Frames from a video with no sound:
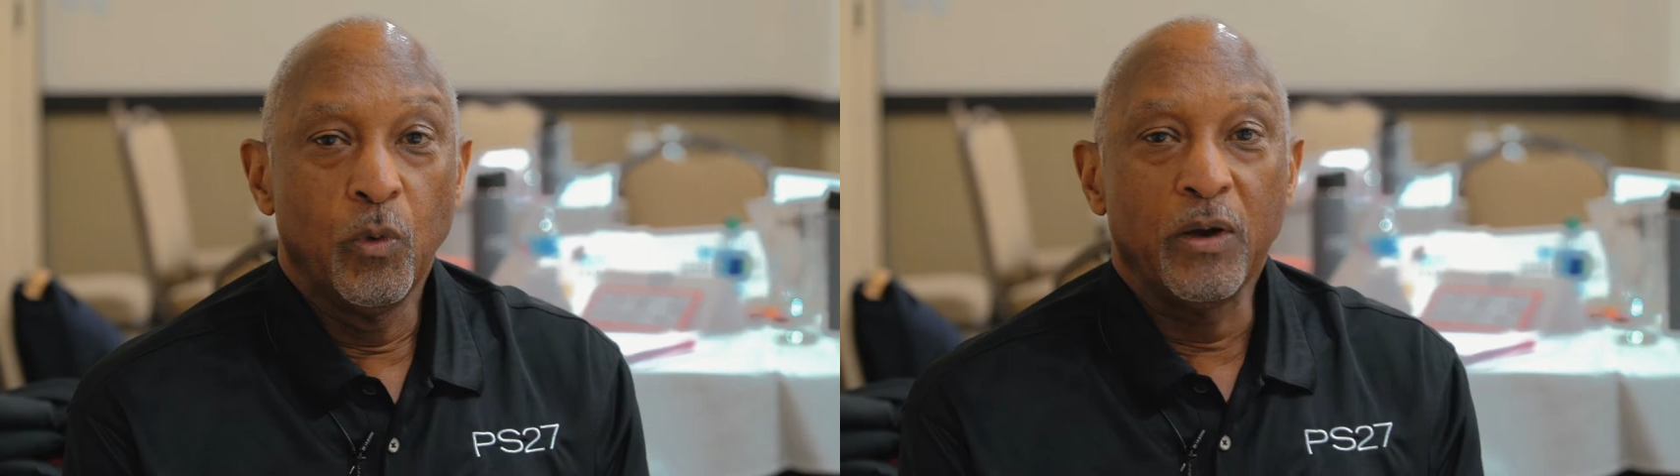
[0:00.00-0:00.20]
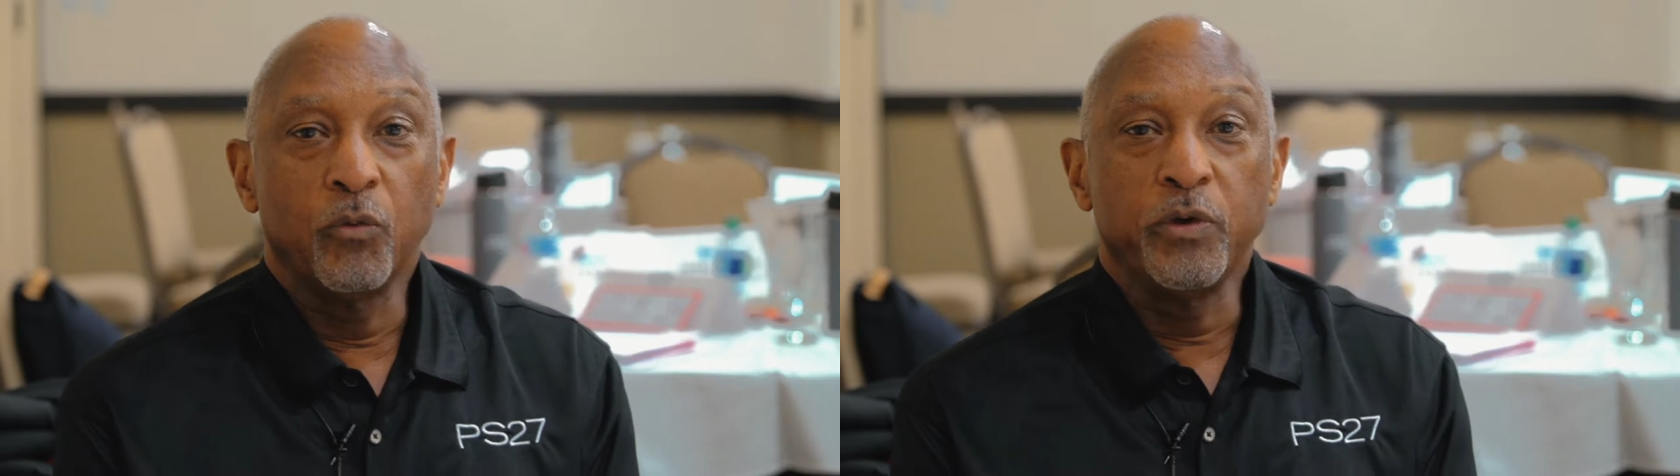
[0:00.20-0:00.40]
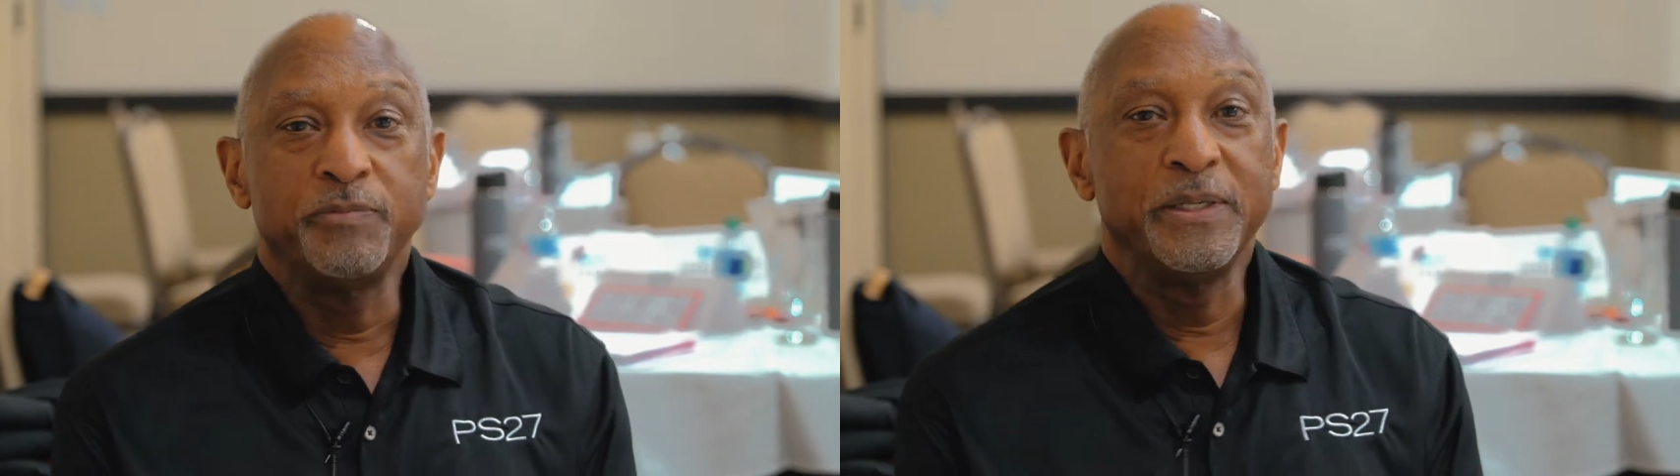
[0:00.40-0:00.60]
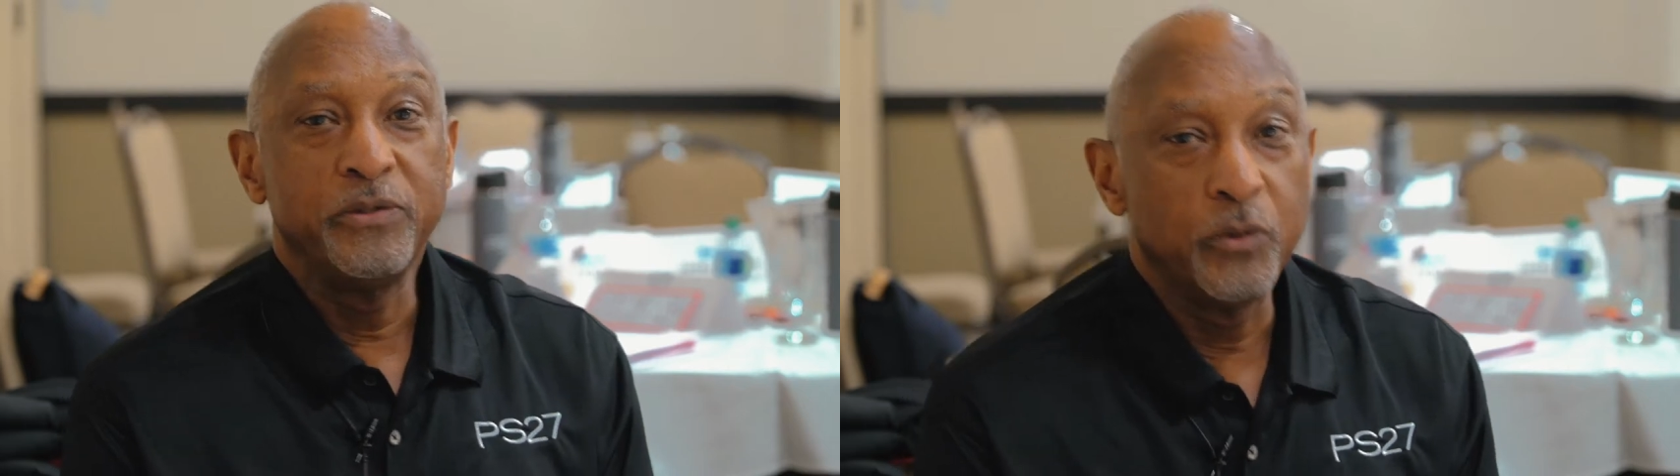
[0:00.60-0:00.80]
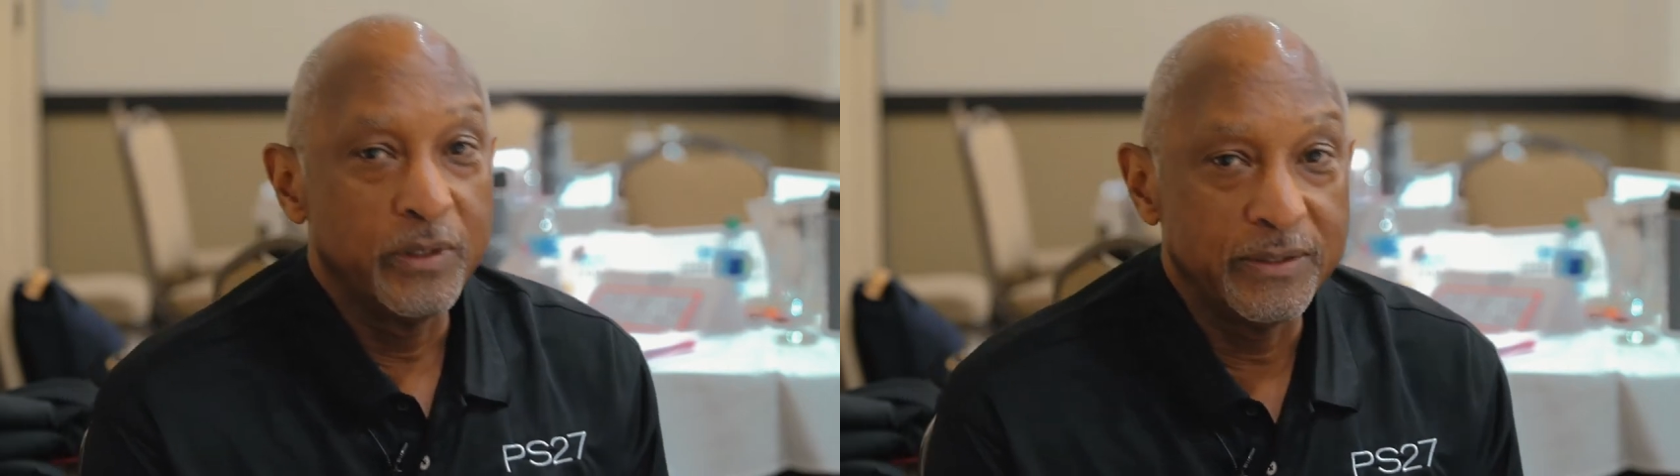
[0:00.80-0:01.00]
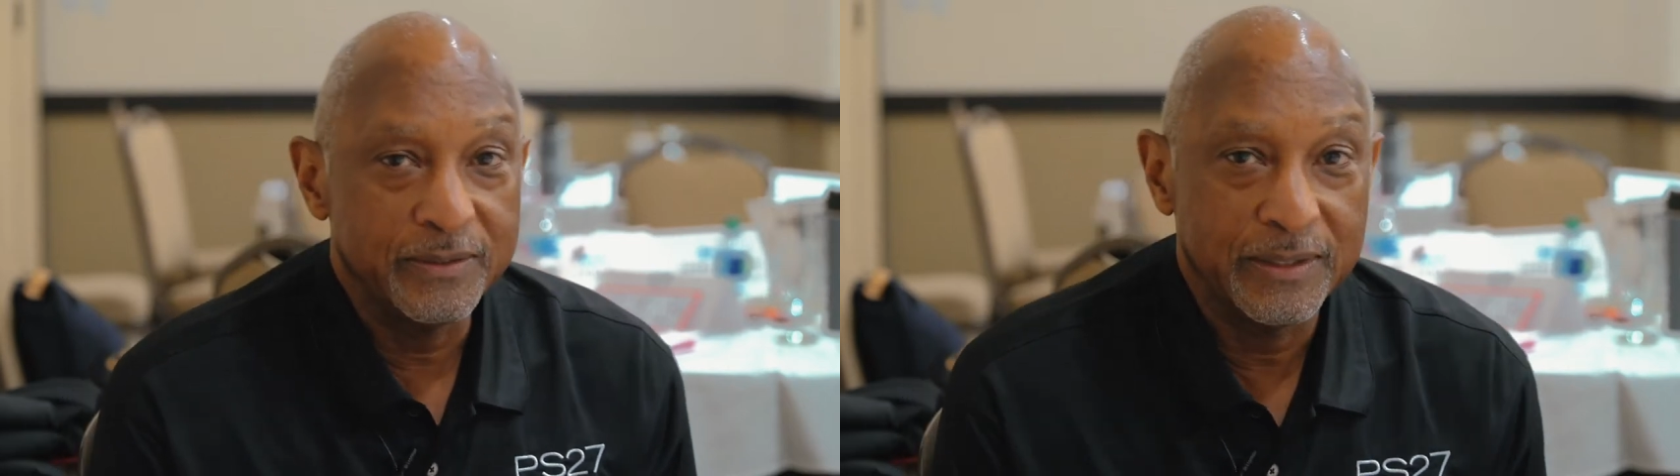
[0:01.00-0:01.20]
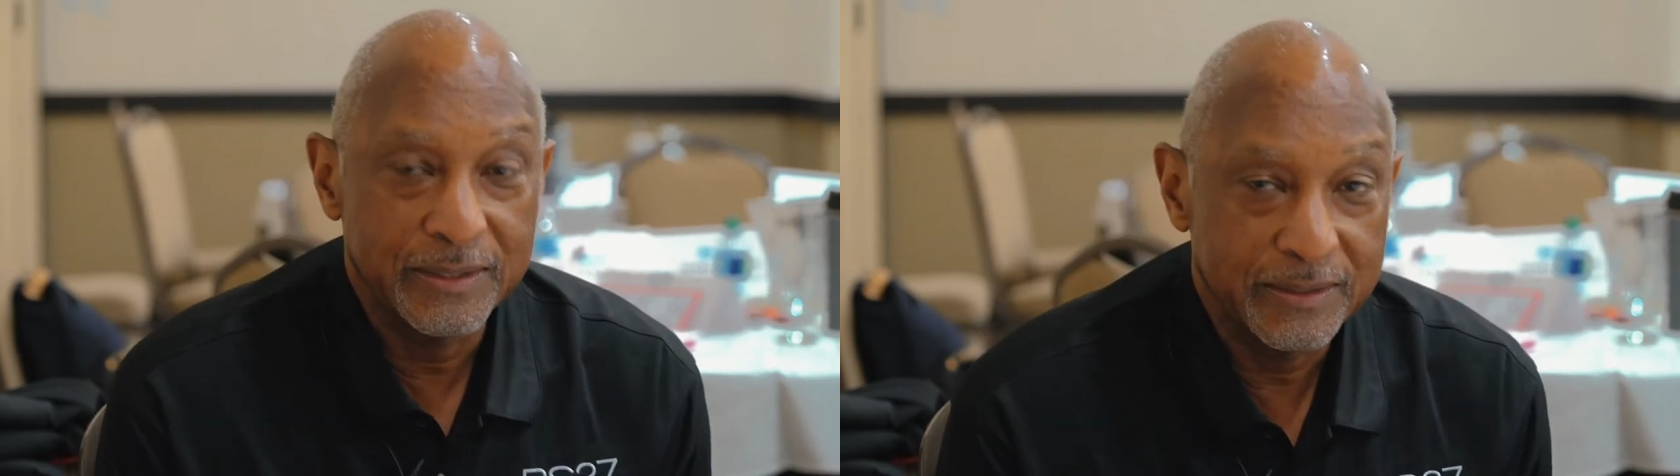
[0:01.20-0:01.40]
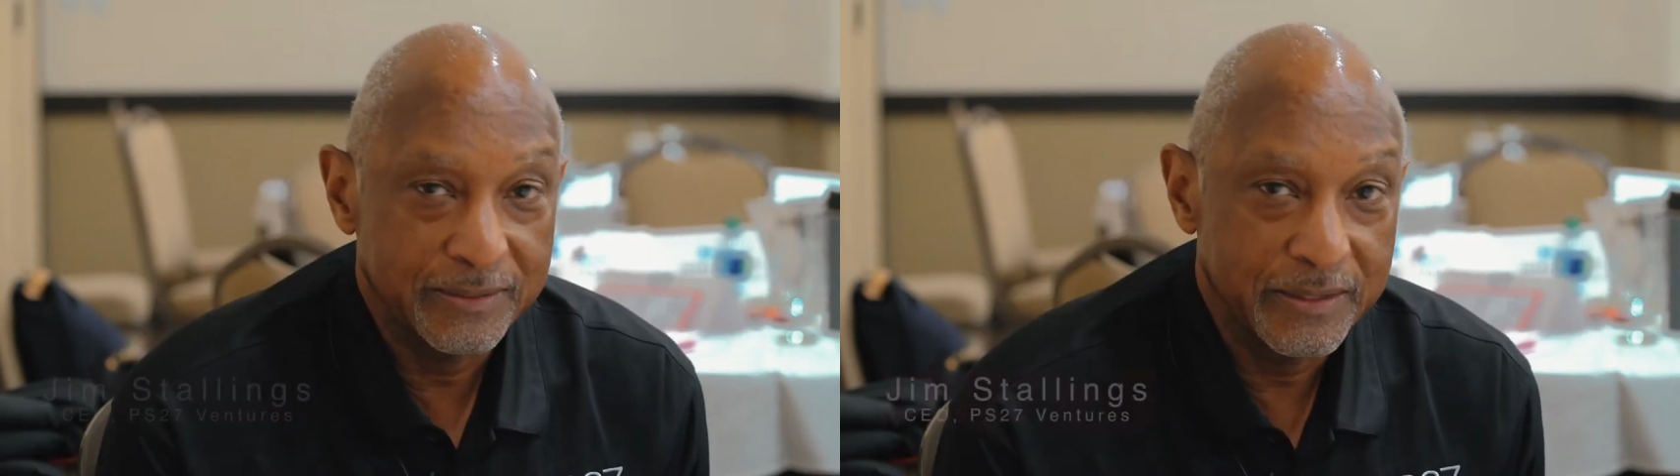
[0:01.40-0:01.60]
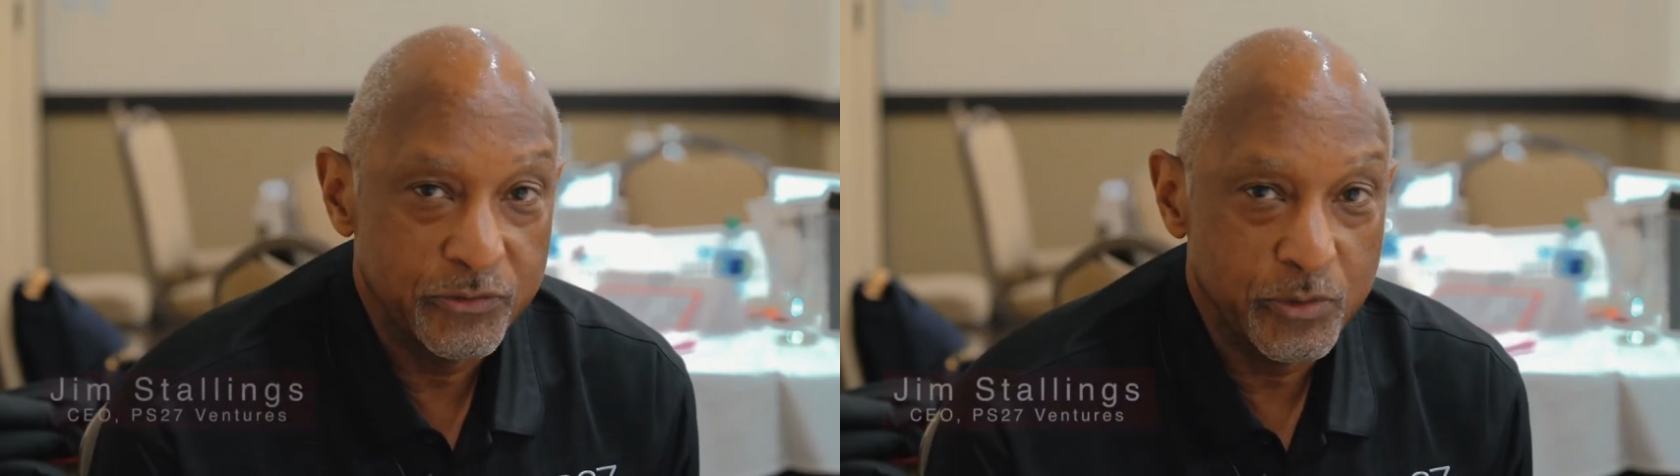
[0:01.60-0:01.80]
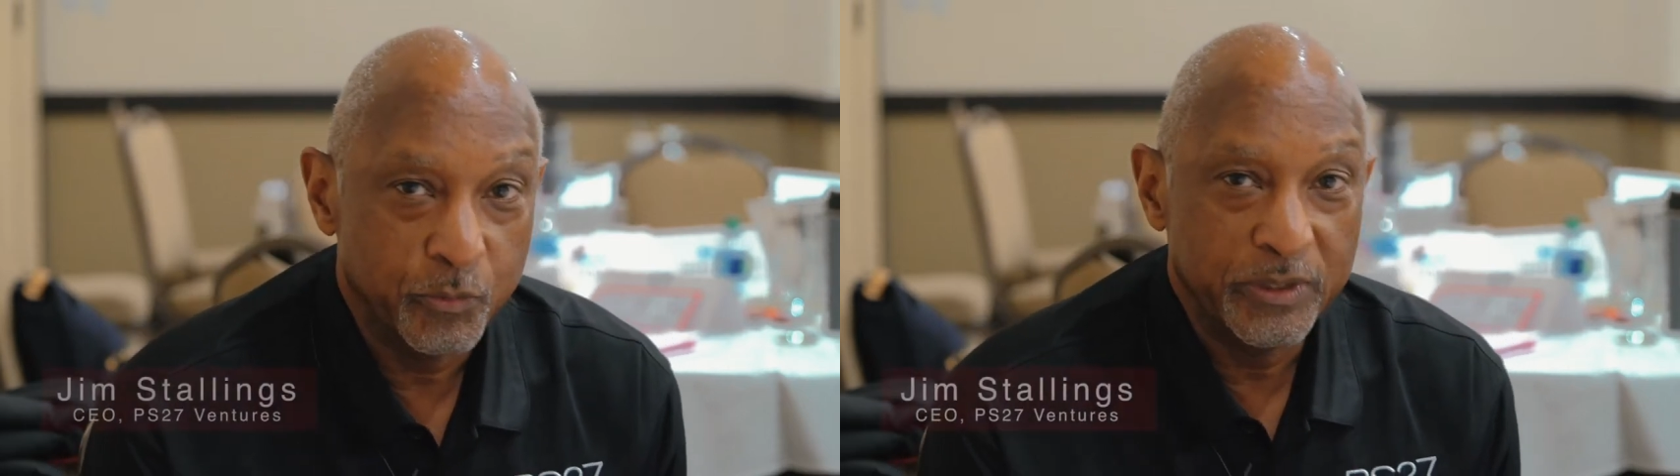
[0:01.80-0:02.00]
Well, we've been doing Leadership